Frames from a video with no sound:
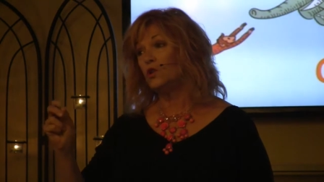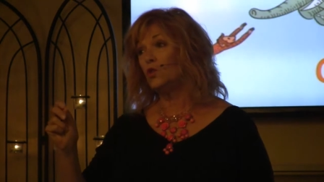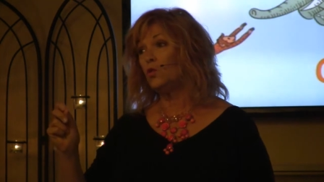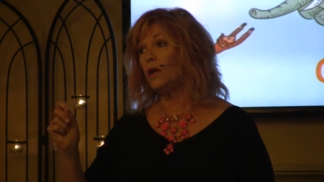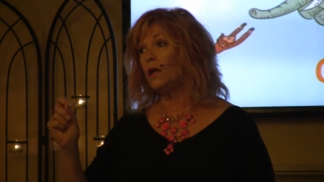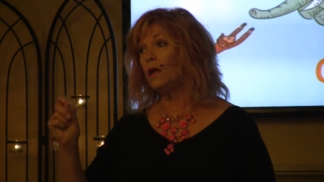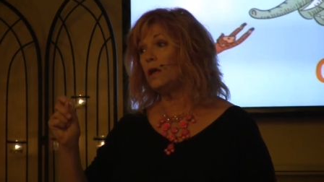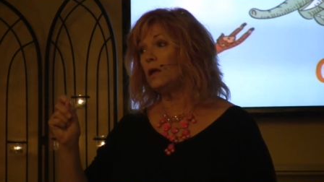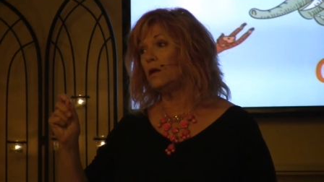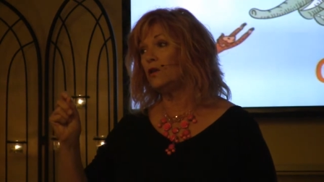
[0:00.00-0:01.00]
Do
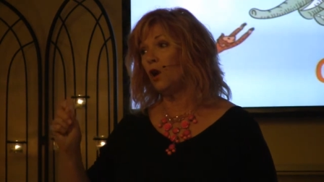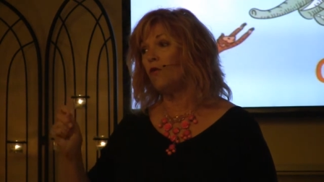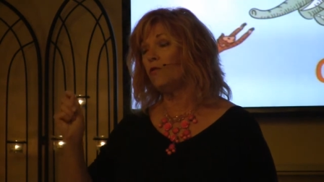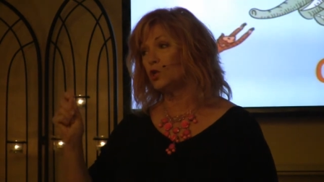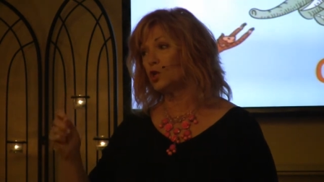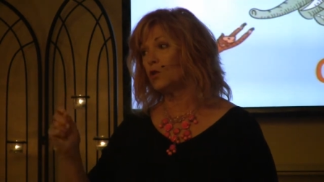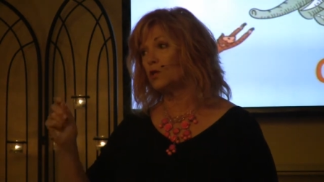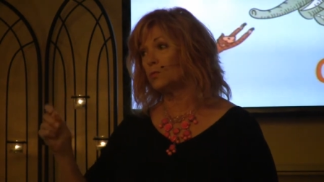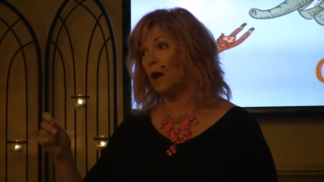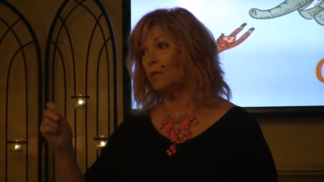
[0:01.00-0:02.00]
we know for sure
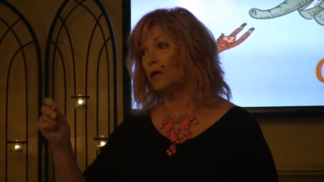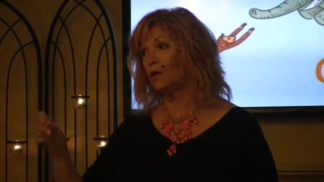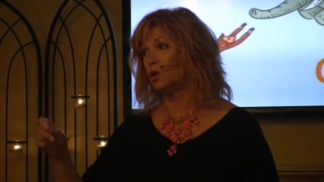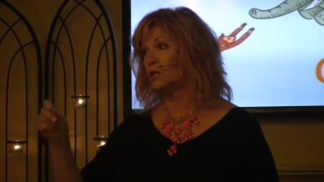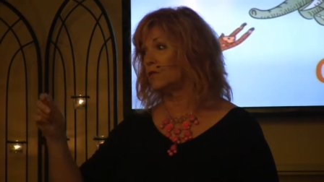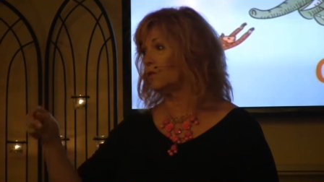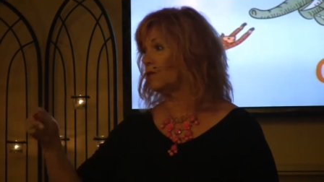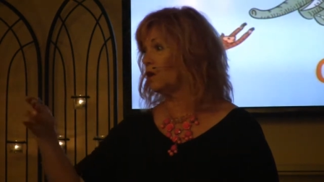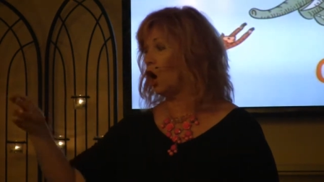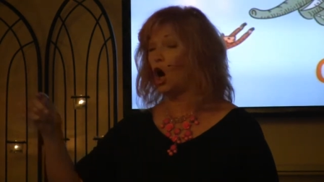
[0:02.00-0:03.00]
it's probably going to look different
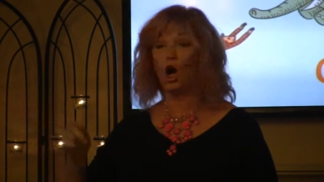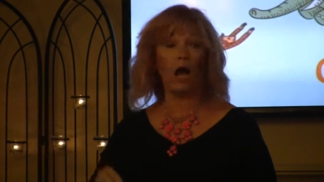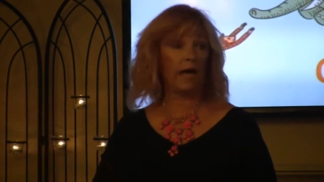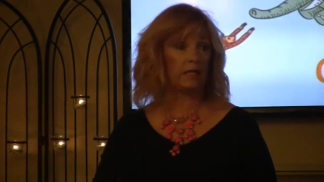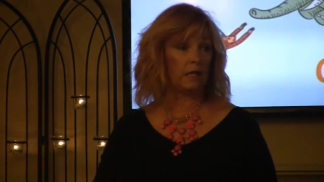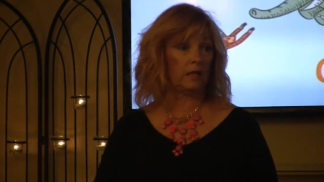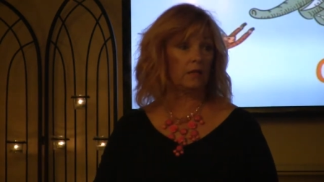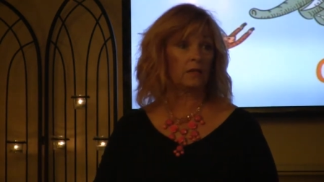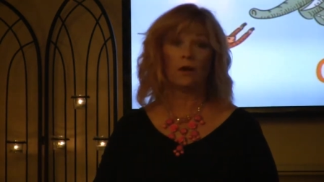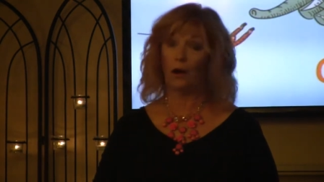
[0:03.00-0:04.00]
than our
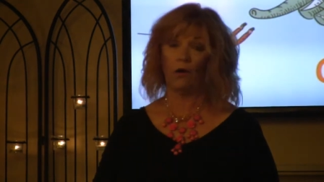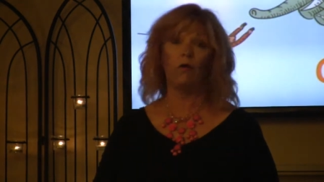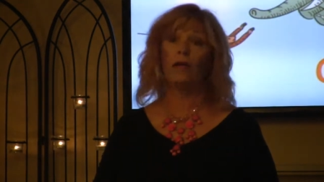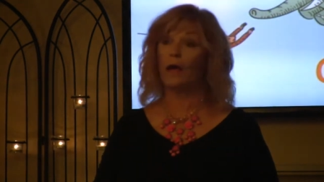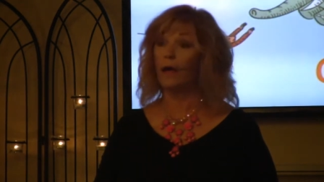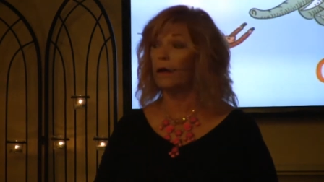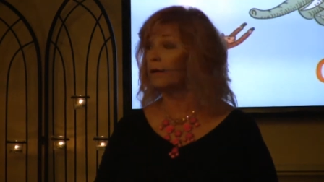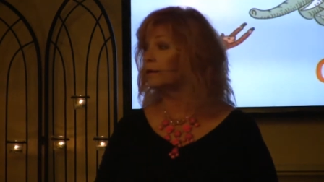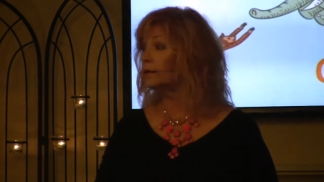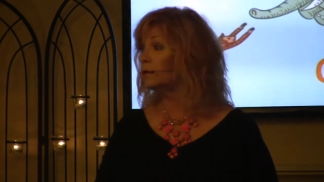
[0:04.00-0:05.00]
ideas? Oh, yeah,
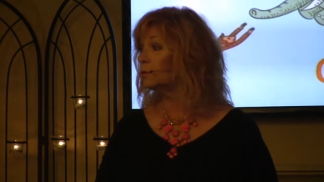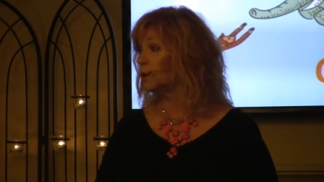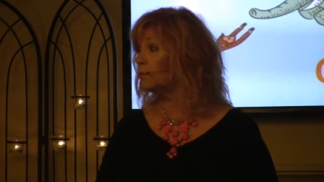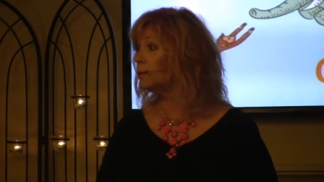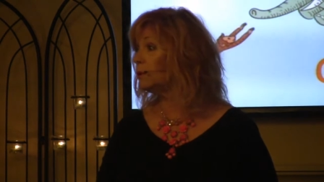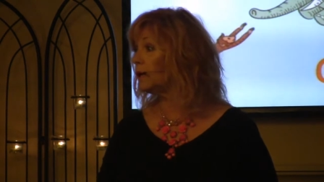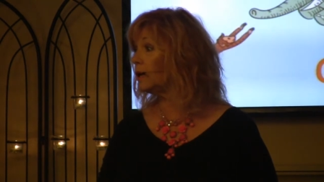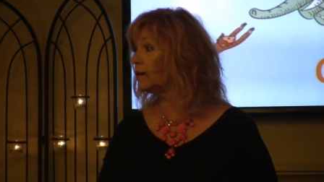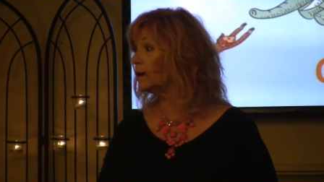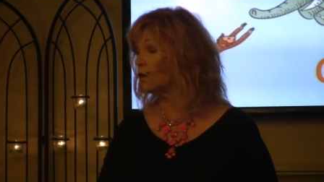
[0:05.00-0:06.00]

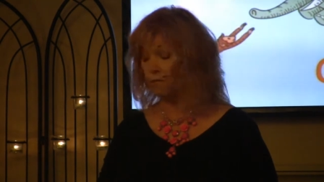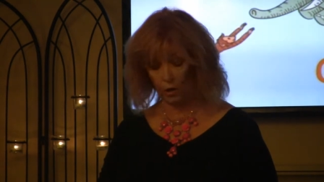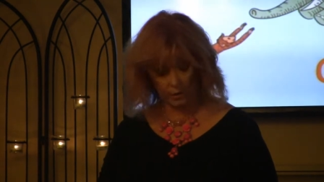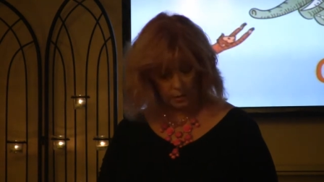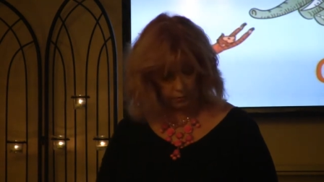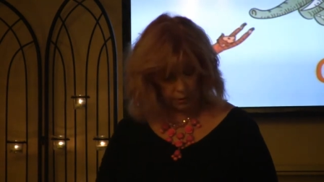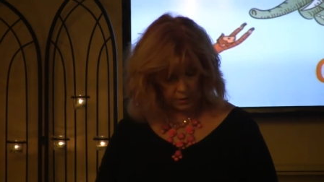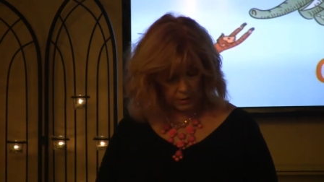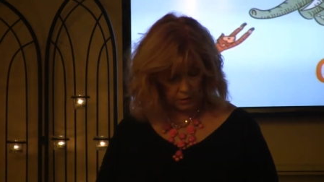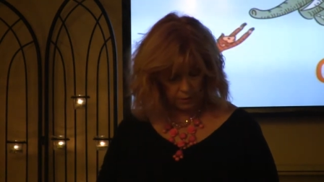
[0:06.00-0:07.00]
probably going to look very
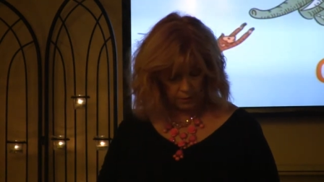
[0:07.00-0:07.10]
different.